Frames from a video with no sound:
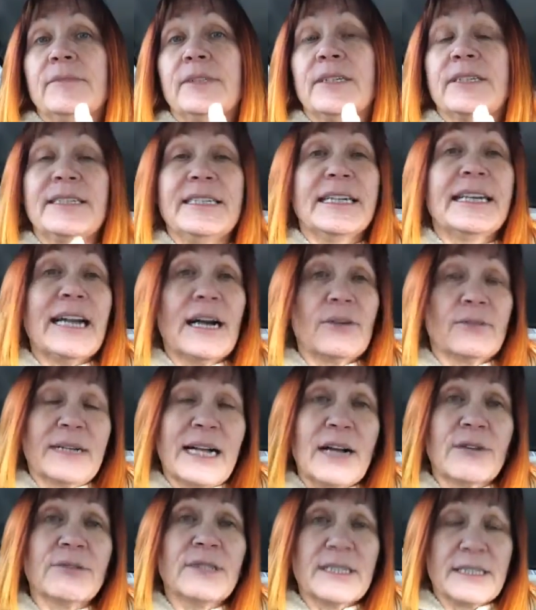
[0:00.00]
to seek out
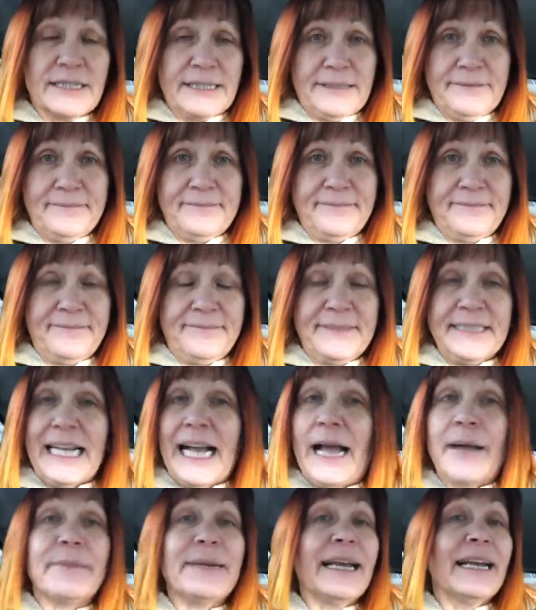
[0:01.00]
counseling.
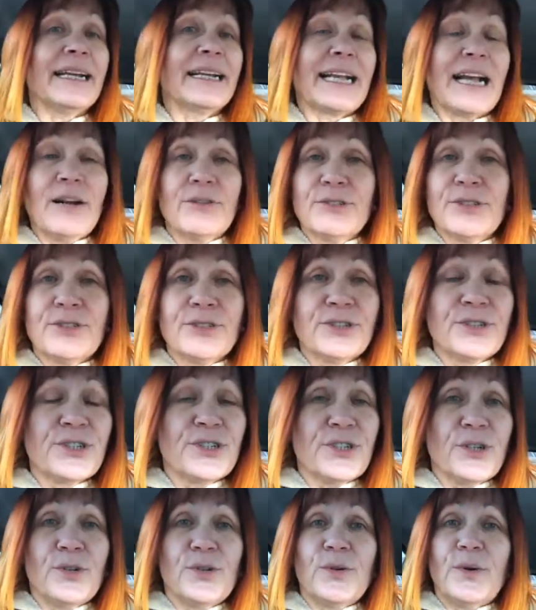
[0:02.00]
I'm not a counselor,
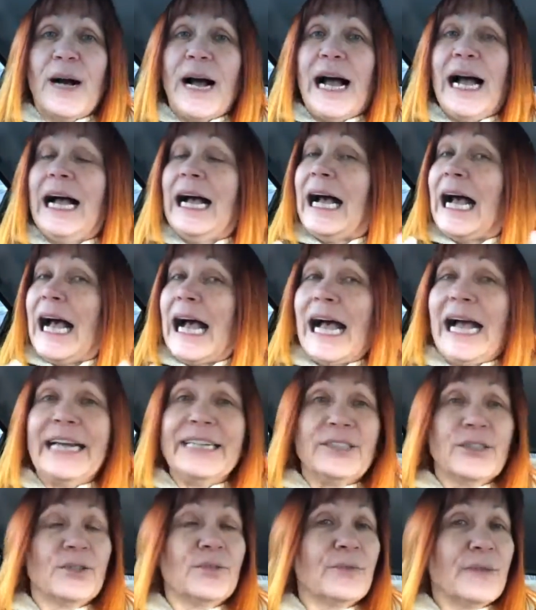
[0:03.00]
so
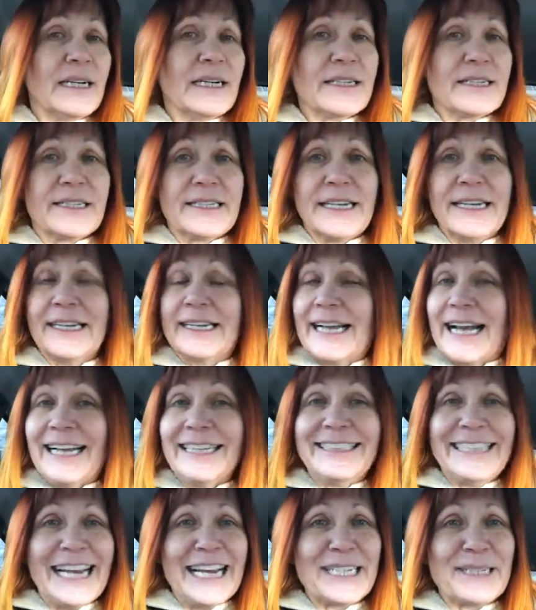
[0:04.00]
I don't want to say
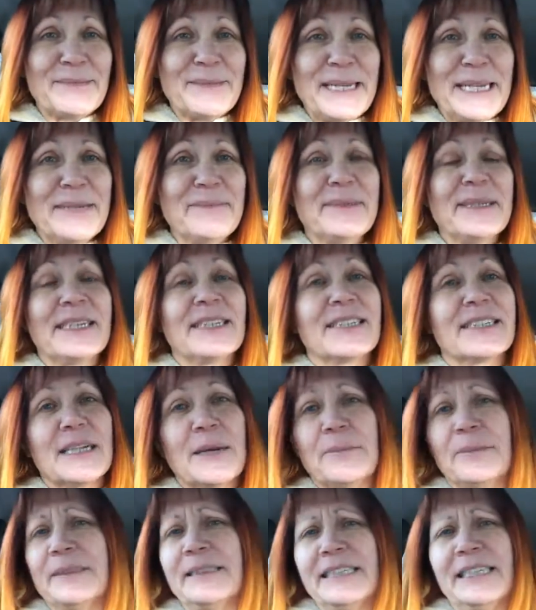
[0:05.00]
contact me because
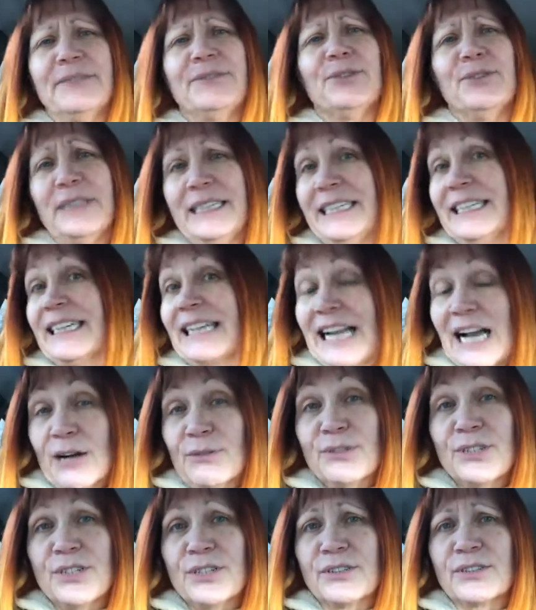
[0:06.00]
I believe you need a
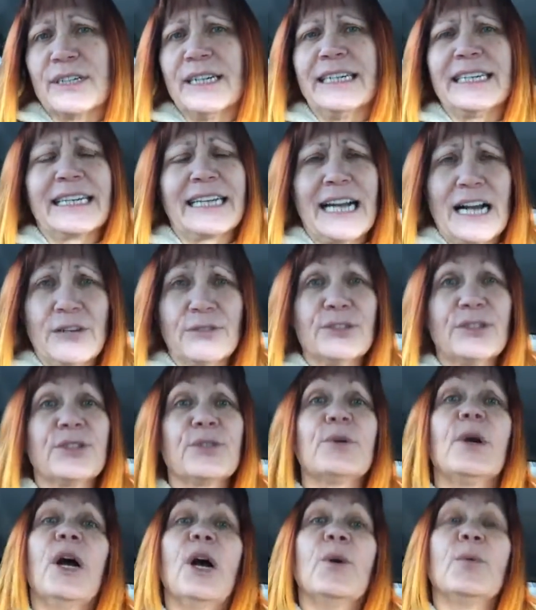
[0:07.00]
counselor, and a
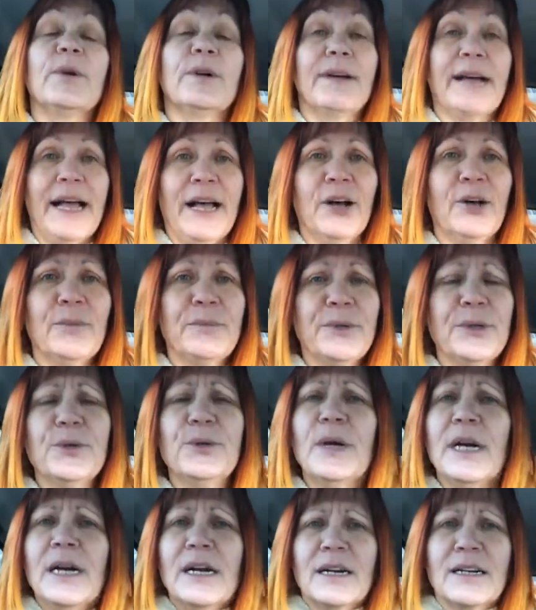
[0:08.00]
counselor will help
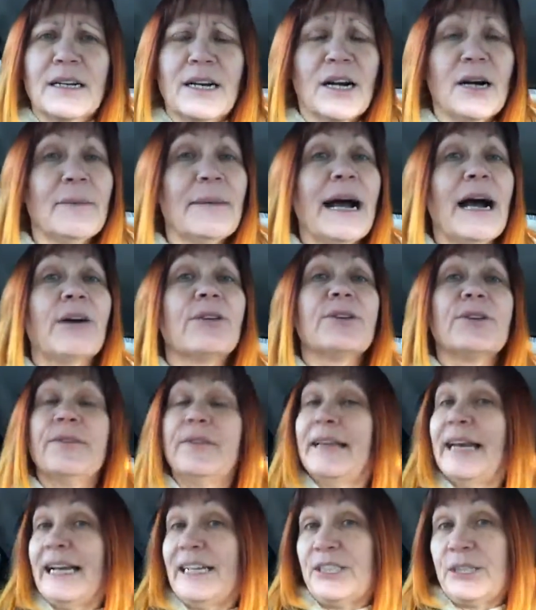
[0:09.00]
you come out
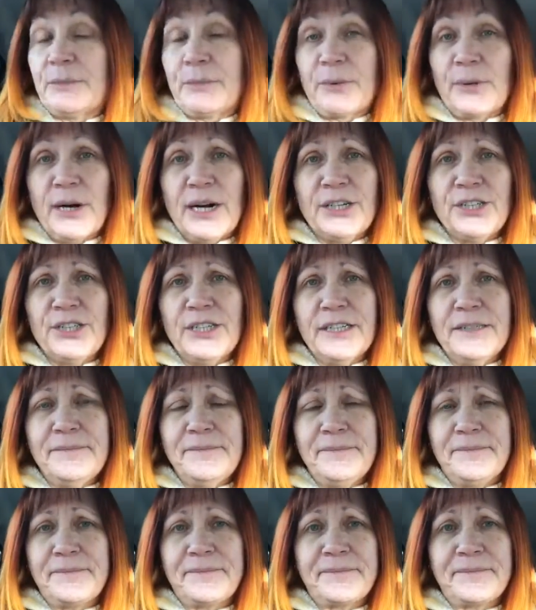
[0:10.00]
of that depression